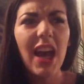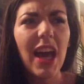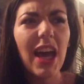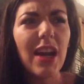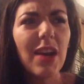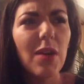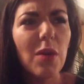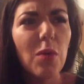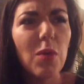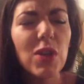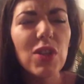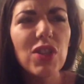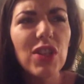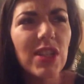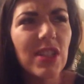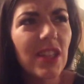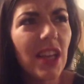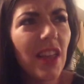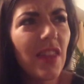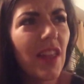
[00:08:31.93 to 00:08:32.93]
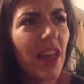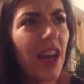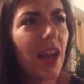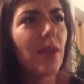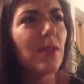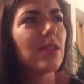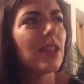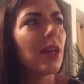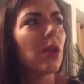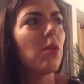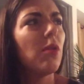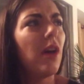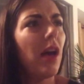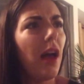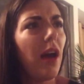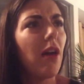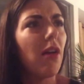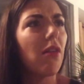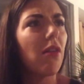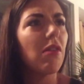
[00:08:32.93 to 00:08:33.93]
And when she said that, I was like,
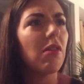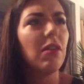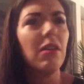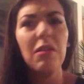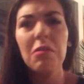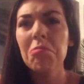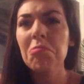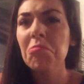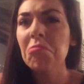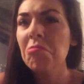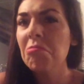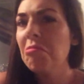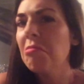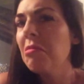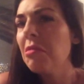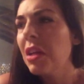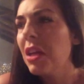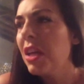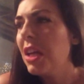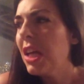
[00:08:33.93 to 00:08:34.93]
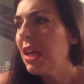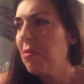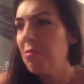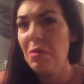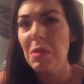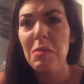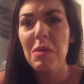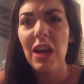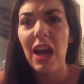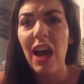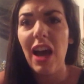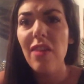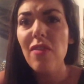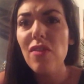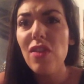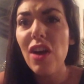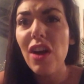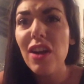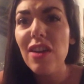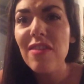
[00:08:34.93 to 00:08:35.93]
wow. I mean, I've
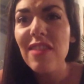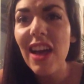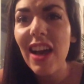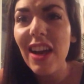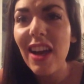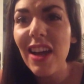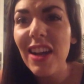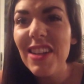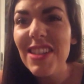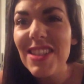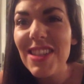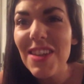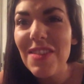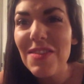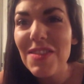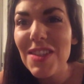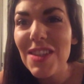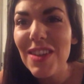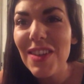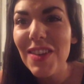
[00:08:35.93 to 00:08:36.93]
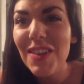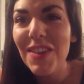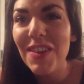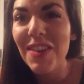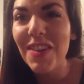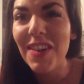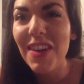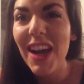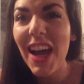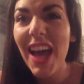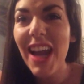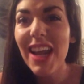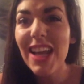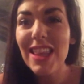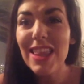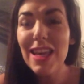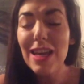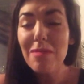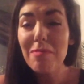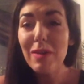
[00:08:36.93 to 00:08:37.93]
thought of that kind of stuff too. And I
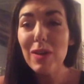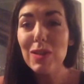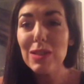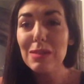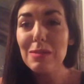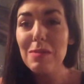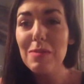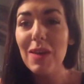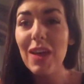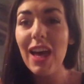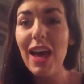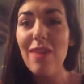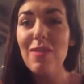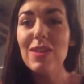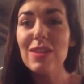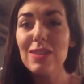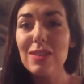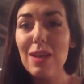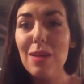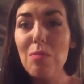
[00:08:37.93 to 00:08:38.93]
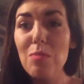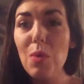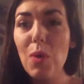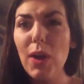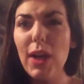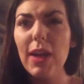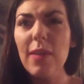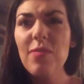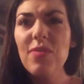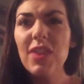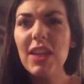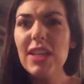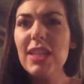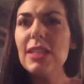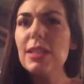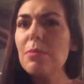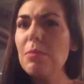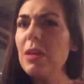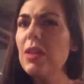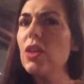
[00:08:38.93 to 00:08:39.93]
think most people have at some point. That
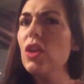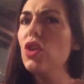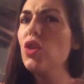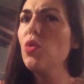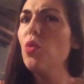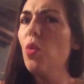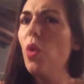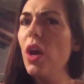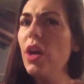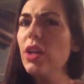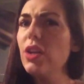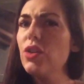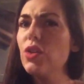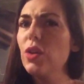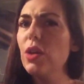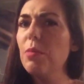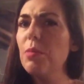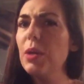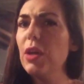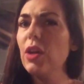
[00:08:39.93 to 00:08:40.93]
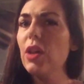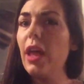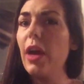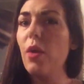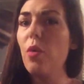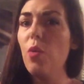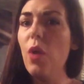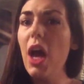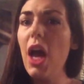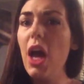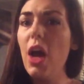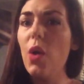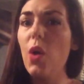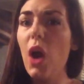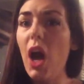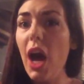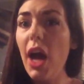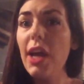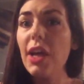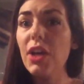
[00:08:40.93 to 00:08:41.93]
doesn't mean that you want to do it, but you're like, wow,
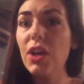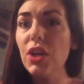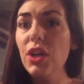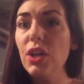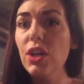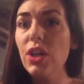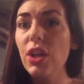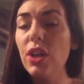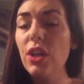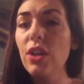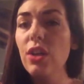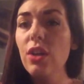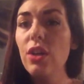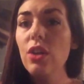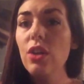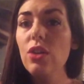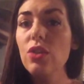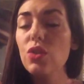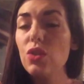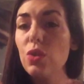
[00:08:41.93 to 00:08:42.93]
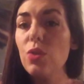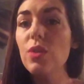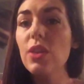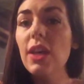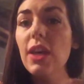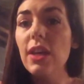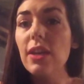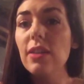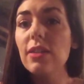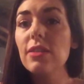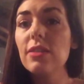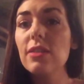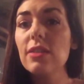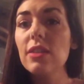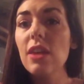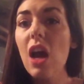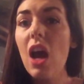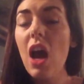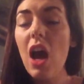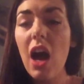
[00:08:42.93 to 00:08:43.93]
I could do this.
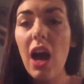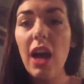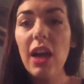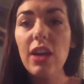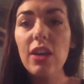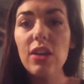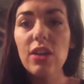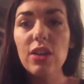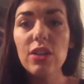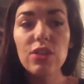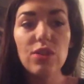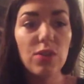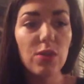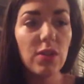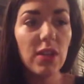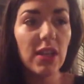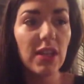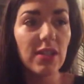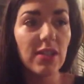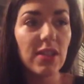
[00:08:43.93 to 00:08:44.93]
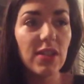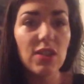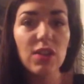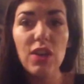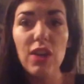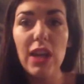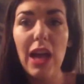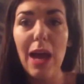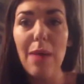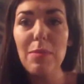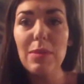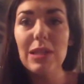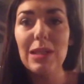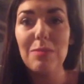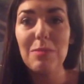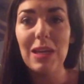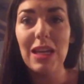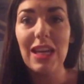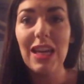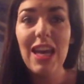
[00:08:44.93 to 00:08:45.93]
I could do this. This could happen to
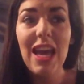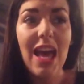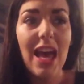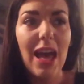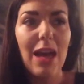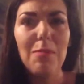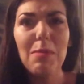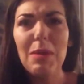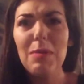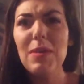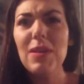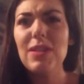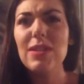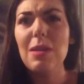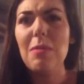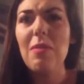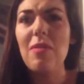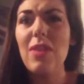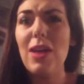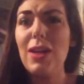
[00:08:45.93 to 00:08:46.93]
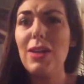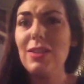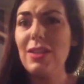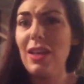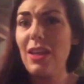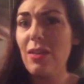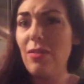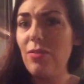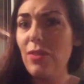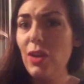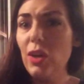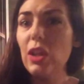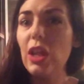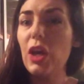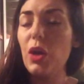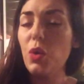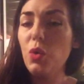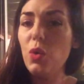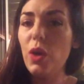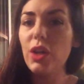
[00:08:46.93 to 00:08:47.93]
me. And maybe some of that is like fear,
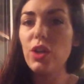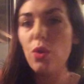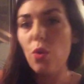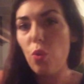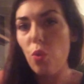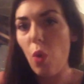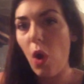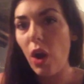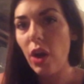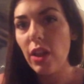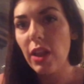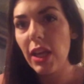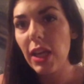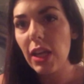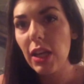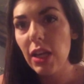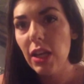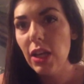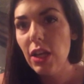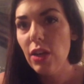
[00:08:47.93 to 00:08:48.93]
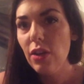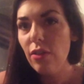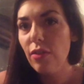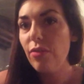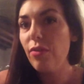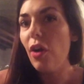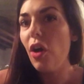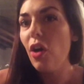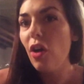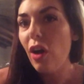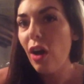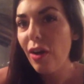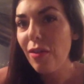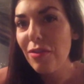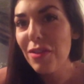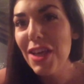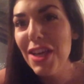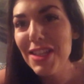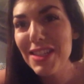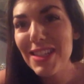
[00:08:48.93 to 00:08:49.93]
like, ooh, I don't want to like fall
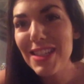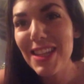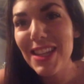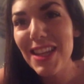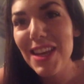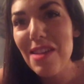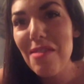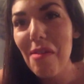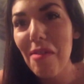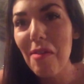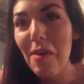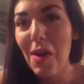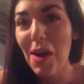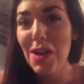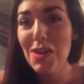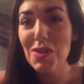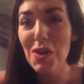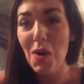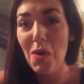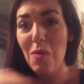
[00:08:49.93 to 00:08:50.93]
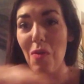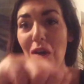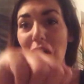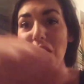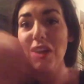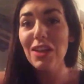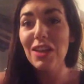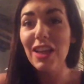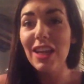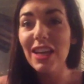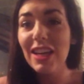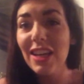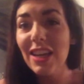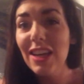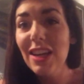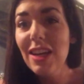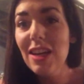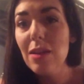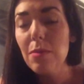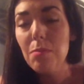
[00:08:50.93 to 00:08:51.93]
off this cliff, or I don't want to like
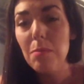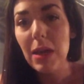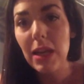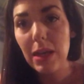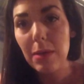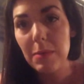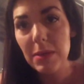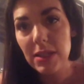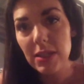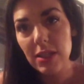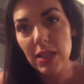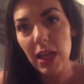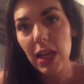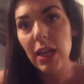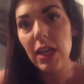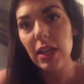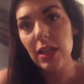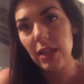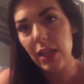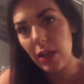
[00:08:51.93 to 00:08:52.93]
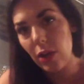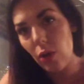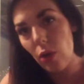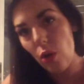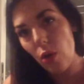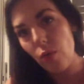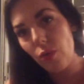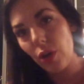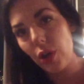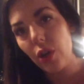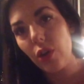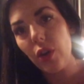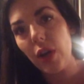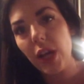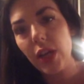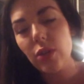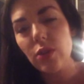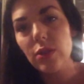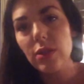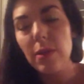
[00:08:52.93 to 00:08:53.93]
make a mistake and like
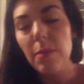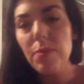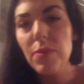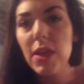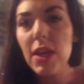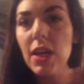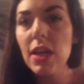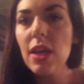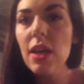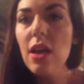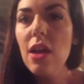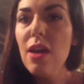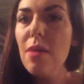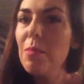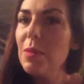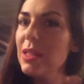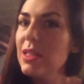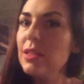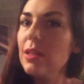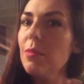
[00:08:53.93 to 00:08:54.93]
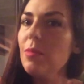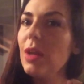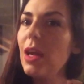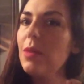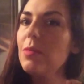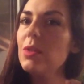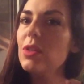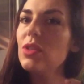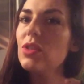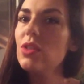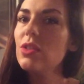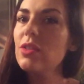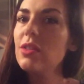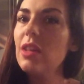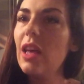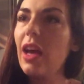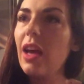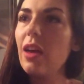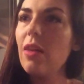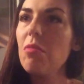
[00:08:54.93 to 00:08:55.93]
overcorrect or something. But sometimes it's just
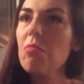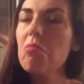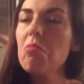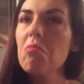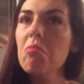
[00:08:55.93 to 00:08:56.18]
like,